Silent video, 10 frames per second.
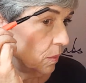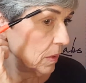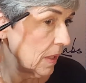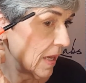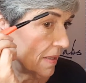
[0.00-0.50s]

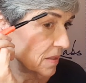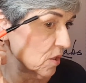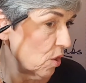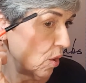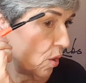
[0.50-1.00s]
Will
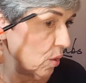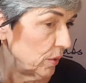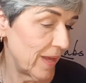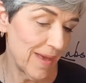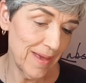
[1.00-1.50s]
last
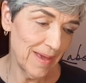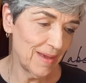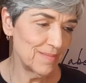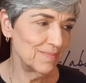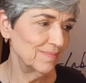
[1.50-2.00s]
all
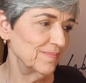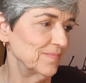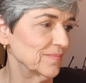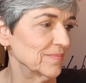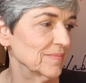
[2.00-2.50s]
day.
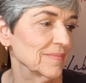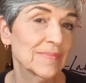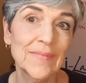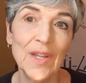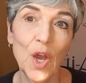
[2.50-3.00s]

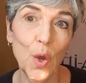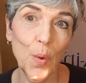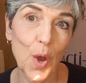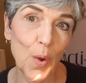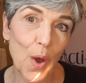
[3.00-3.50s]

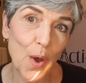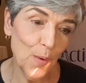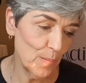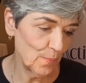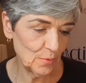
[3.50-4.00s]
Ho, ho,
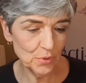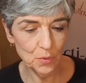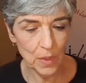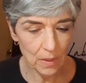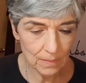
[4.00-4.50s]
ho.
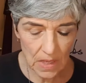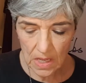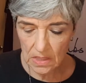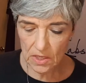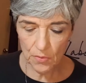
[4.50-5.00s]
Sure will.
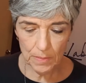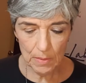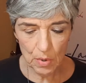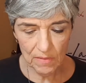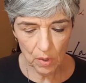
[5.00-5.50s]
So
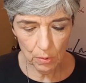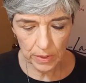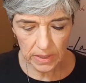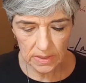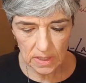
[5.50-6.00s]
remember, I've
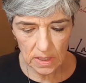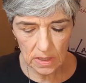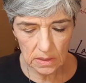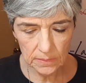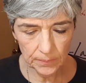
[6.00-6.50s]
already
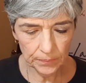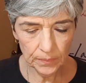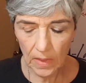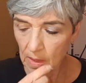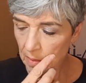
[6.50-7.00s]
done
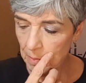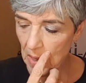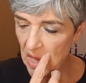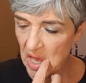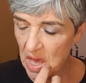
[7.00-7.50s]

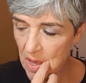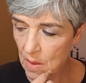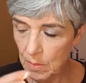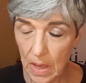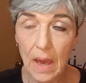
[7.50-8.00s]

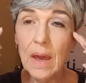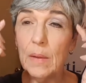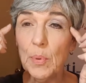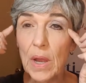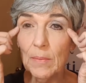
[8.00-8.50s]
my
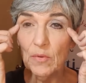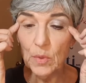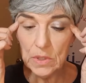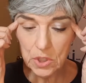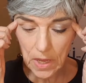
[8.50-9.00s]
eye primer
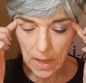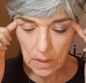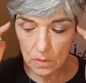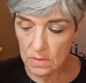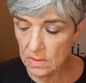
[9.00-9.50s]
for the
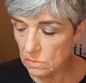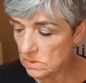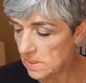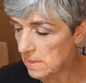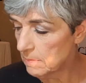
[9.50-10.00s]
shadows. So
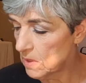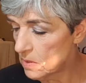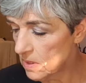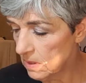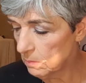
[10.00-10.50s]
today I'm
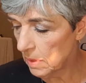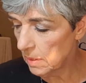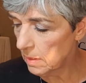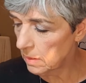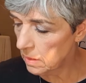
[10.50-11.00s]
using
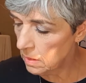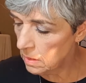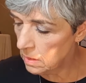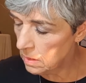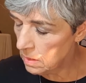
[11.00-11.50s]
my
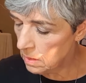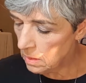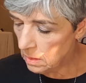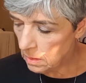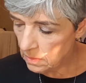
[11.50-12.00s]

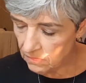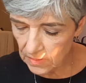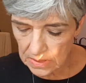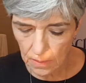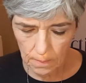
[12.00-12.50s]

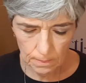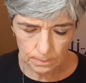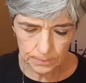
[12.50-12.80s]
Vindom